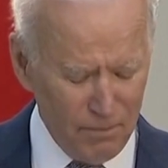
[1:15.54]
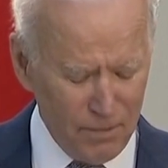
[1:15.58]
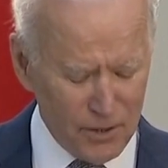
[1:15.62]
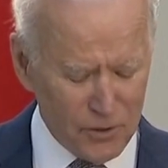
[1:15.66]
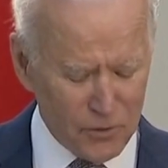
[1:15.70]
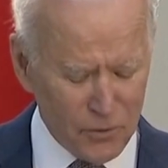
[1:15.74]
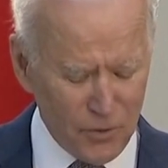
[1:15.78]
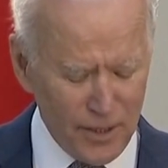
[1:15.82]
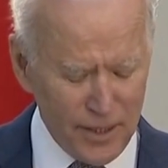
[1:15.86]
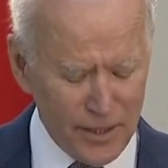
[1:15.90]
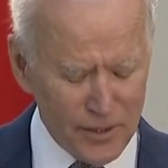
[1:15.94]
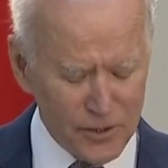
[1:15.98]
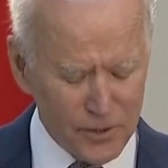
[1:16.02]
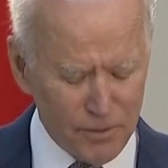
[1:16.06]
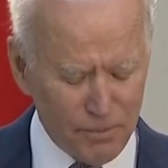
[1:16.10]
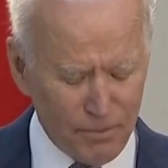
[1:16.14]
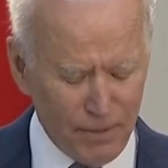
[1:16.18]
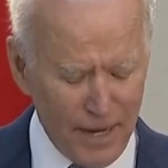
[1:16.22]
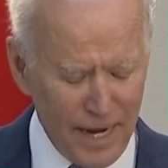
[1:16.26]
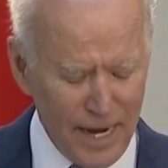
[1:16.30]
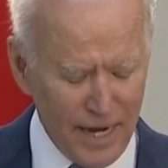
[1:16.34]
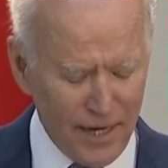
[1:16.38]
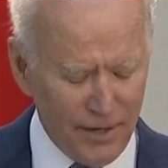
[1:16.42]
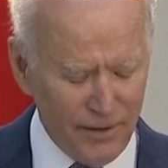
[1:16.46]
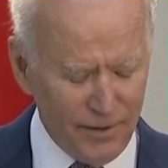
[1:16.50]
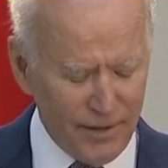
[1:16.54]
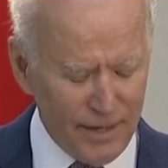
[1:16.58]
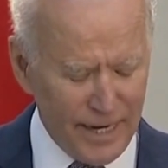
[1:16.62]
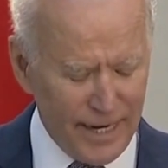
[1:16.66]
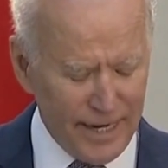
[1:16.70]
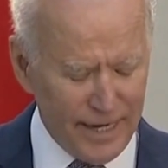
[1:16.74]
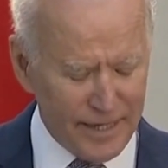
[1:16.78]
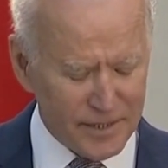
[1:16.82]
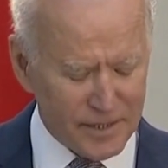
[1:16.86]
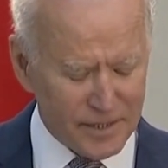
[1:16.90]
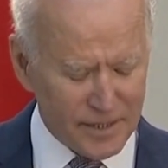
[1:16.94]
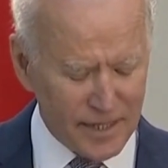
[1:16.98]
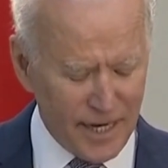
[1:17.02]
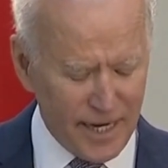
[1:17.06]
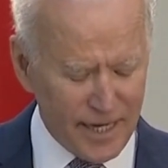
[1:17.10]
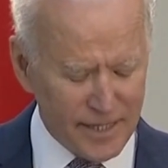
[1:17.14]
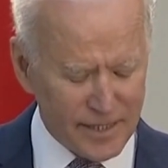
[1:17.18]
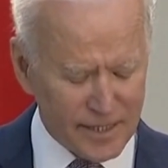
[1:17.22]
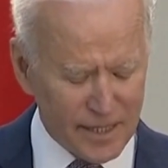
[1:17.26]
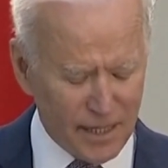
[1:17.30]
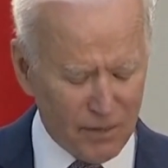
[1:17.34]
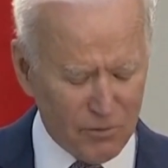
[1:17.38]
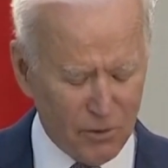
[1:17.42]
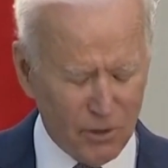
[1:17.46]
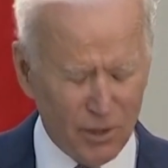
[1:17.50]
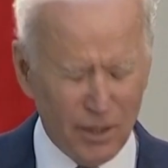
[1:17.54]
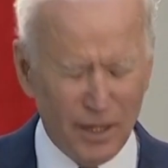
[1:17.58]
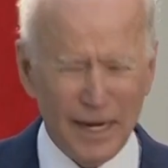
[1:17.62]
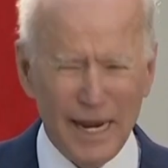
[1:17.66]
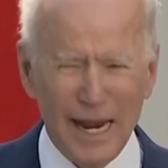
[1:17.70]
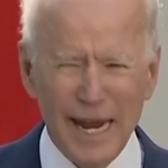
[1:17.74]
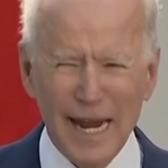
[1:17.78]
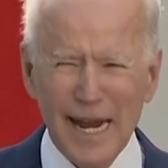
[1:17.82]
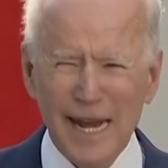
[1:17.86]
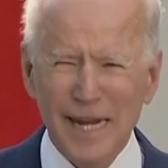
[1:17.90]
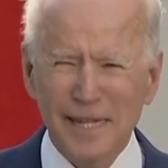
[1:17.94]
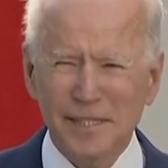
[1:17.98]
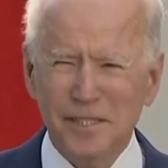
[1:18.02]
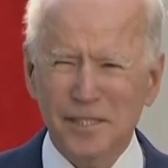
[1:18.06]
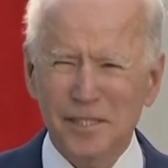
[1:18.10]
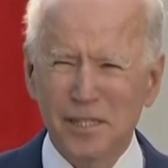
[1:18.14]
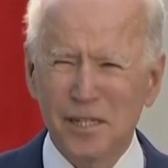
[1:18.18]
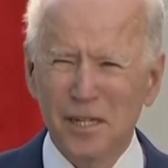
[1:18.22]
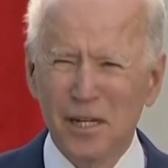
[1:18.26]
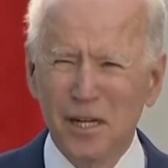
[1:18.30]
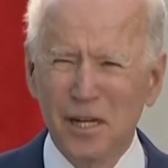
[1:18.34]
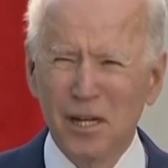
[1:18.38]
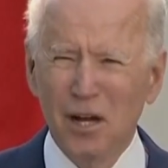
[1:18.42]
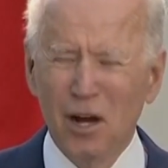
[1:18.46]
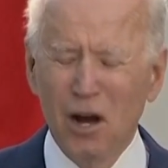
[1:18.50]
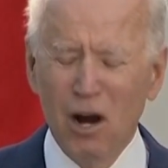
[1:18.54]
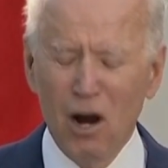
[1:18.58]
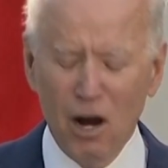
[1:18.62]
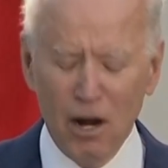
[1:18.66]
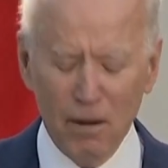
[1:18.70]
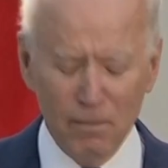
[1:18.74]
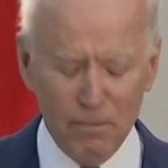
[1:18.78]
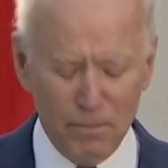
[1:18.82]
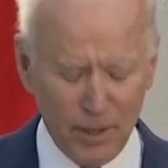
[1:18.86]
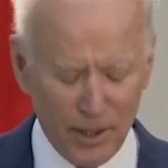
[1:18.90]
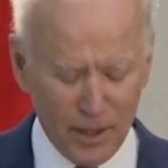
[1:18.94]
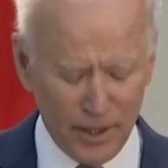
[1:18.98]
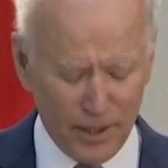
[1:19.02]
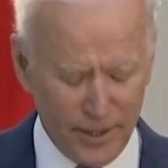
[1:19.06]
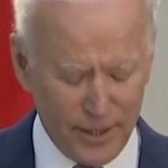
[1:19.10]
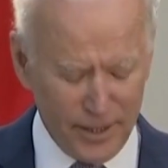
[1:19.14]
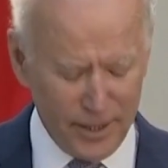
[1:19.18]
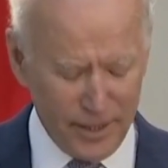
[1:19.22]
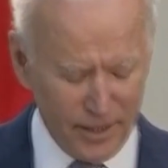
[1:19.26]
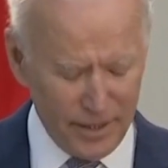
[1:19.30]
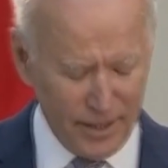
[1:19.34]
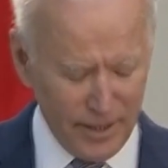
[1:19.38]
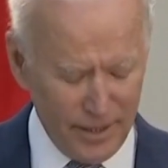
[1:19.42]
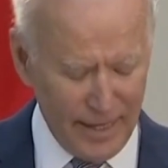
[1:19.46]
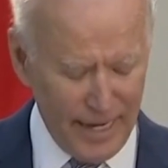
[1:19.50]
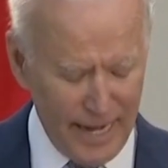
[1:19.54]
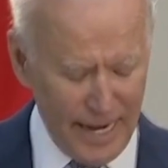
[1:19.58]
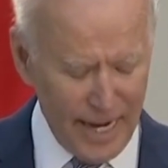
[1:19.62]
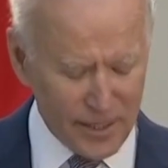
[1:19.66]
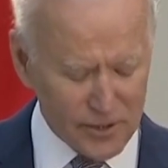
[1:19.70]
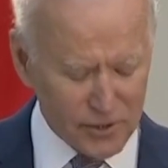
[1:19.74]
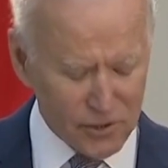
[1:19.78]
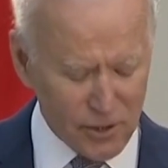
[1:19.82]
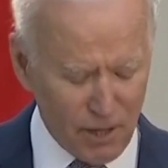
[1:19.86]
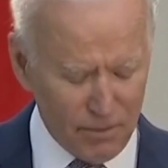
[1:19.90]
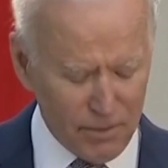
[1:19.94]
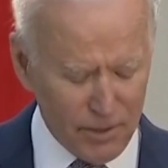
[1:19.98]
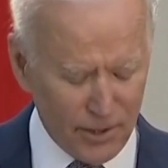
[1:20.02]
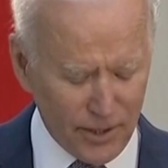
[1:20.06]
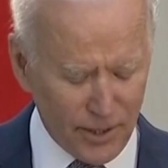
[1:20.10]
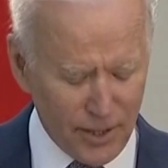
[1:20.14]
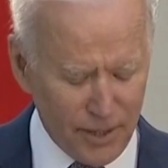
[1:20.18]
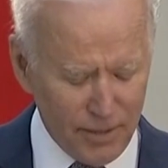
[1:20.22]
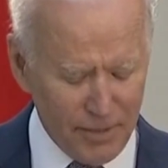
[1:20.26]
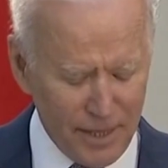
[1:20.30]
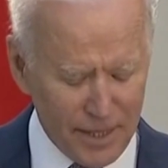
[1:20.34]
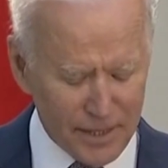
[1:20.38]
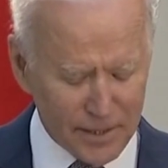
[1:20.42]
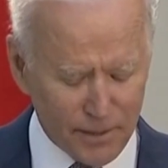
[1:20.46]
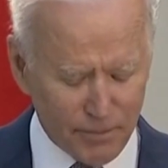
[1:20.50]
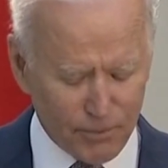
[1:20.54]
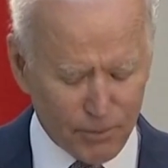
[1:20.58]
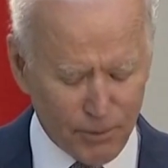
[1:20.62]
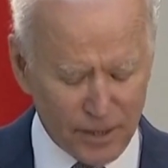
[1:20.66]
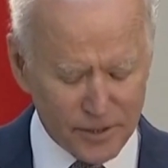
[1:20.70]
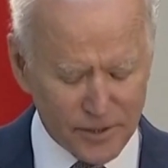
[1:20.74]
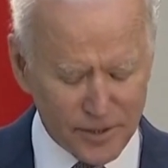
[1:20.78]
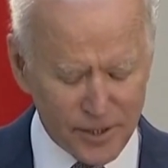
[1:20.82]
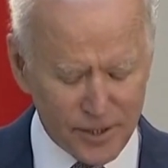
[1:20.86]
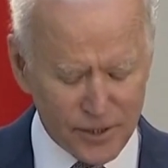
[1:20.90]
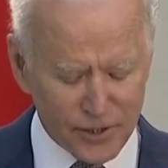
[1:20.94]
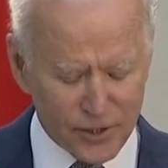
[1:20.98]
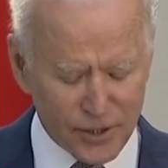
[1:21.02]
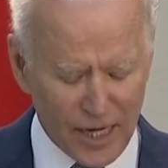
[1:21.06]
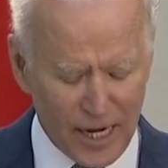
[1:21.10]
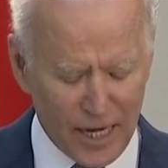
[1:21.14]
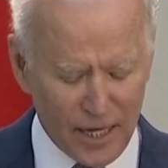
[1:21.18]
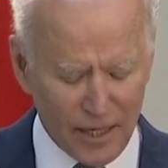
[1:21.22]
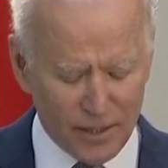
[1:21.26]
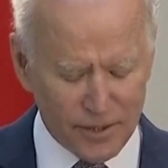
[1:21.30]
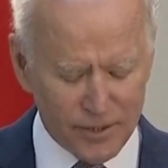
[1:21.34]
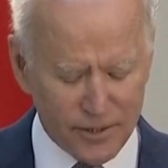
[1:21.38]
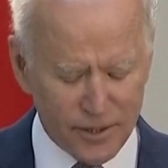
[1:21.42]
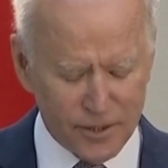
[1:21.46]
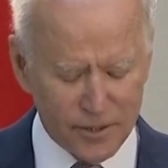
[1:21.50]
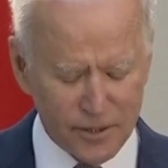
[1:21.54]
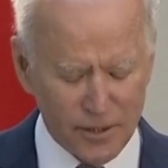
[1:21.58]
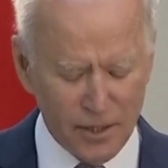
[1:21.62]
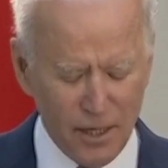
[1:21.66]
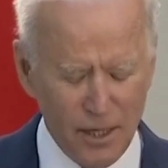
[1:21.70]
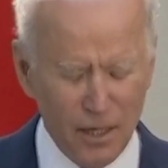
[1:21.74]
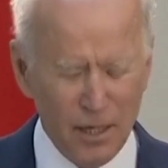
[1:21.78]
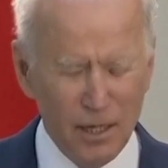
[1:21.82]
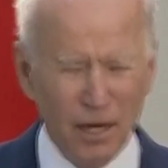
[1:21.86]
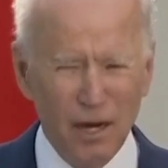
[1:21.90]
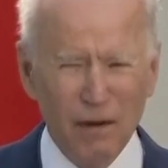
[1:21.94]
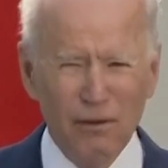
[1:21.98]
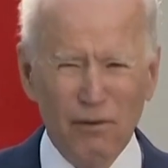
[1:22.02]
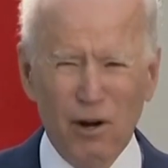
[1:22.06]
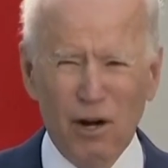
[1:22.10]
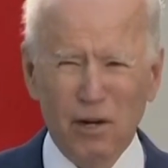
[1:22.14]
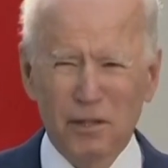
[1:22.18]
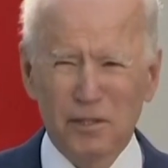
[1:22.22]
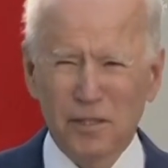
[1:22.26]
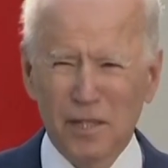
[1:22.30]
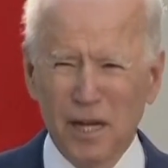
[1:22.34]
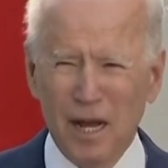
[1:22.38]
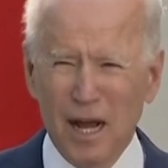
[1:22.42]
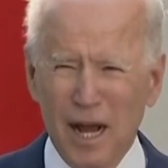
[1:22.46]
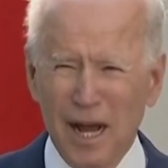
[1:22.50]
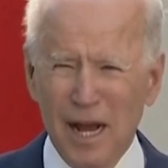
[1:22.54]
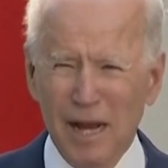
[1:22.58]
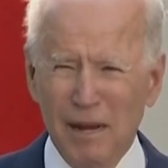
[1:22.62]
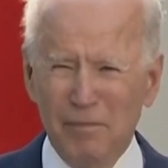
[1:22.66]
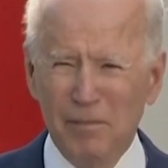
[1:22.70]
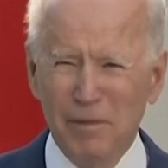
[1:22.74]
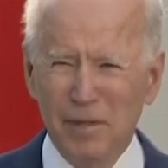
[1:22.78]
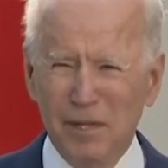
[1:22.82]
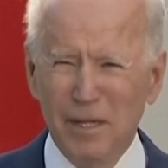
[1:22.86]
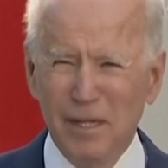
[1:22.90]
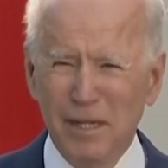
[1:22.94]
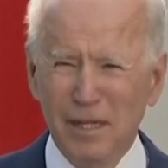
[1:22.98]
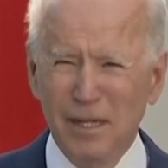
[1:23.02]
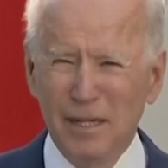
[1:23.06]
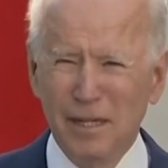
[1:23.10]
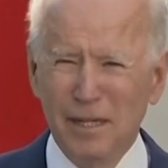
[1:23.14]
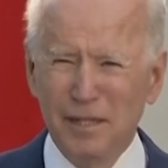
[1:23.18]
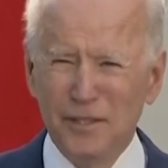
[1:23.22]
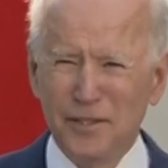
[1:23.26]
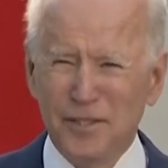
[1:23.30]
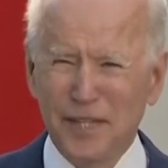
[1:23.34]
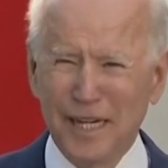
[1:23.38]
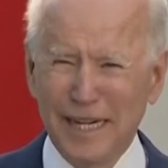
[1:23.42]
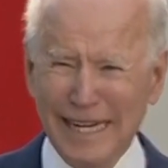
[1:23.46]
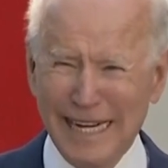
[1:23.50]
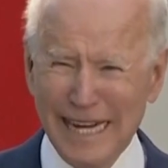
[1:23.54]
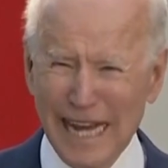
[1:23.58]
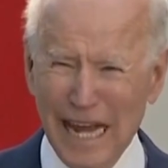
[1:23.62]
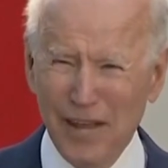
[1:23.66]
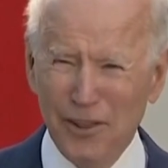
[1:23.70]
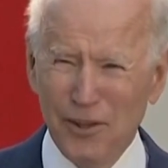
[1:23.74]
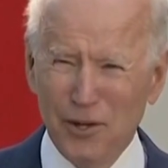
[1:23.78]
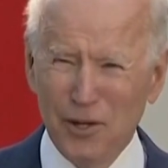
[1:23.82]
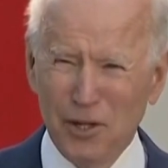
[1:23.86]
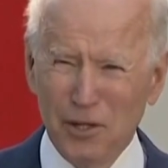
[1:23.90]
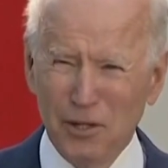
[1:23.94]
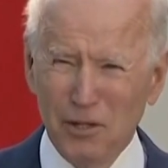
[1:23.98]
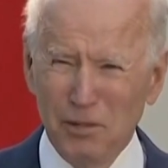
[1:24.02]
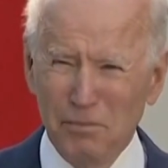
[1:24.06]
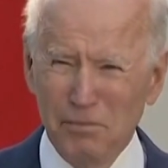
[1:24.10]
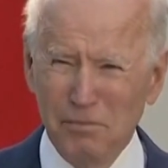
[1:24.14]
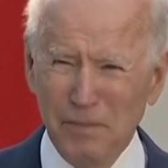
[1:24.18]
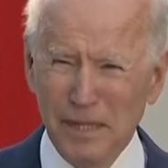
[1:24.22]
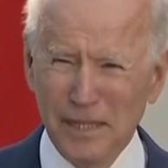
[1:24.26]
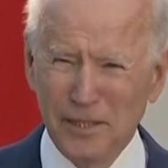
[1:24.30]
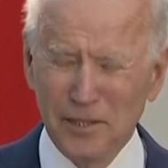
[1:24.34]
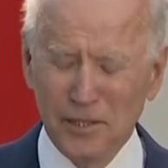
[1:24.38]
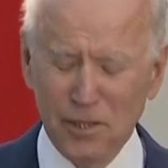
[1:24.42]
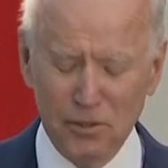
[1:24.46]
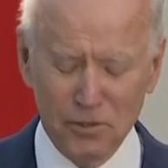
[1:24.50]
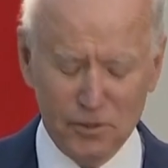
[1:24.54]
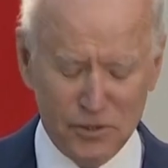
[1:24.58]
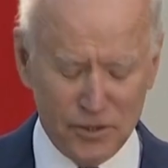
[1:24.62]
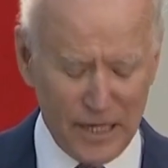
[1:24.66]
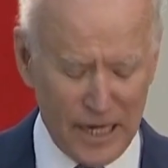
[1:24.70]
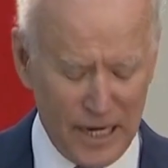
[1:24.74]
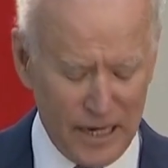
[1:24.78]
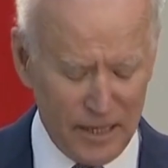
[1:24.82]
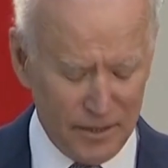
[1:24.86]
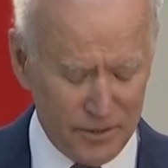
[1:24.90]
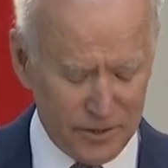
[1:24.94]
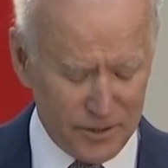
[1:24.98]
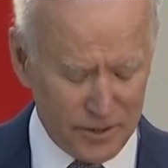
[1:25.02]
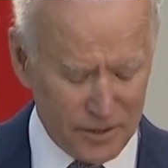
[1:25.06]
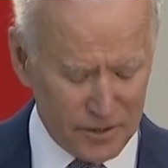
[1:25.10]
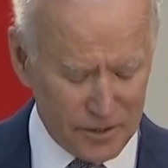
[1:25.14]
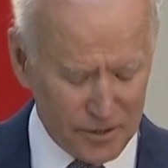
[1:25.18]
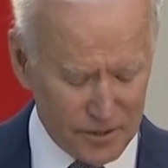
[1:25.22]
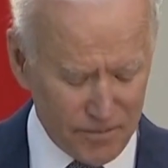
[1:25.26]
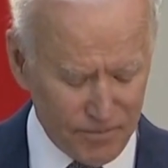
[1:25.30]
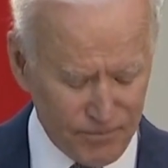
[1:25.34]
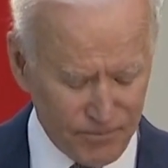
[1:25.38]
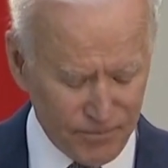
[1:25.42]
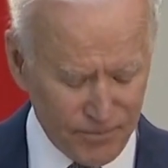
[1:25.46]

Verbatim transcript: between Japan and the United States that will enhance our ability, enhance our ability to meet the pressing challenges of our time. Together, meet those challenges.